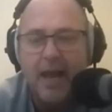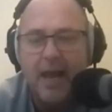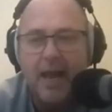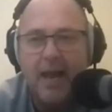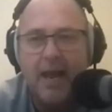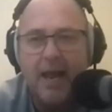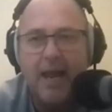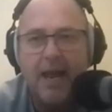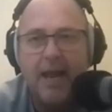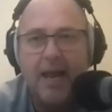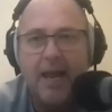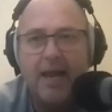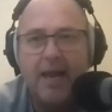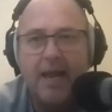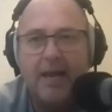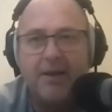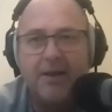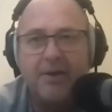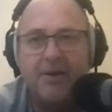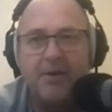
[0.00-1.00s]

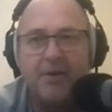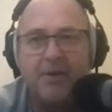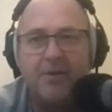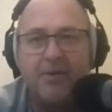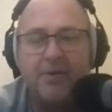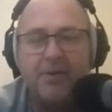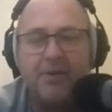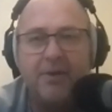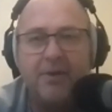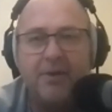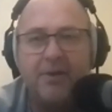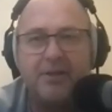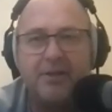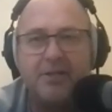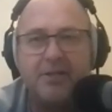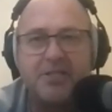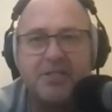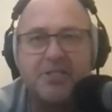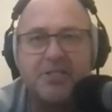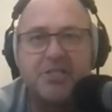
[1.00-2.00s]
And
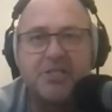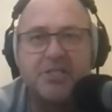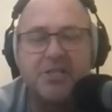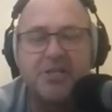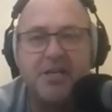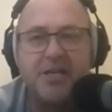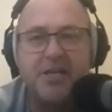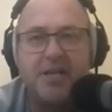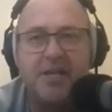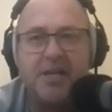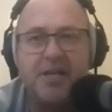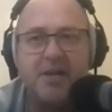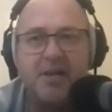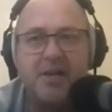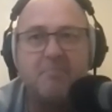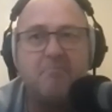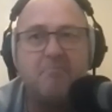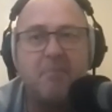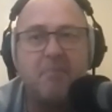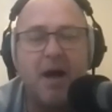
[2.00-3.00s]
to see your
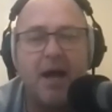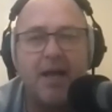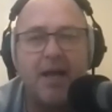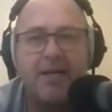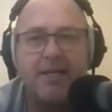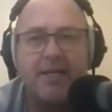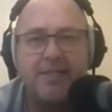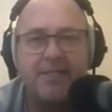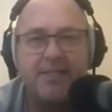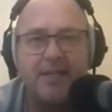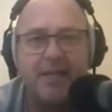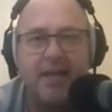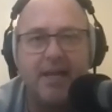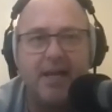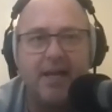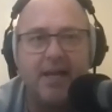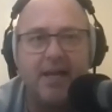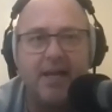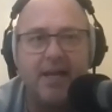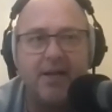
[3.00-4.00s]
mate
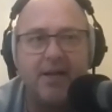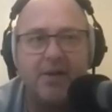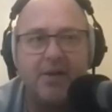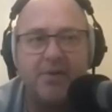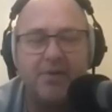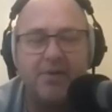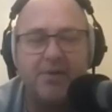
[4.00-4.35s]
in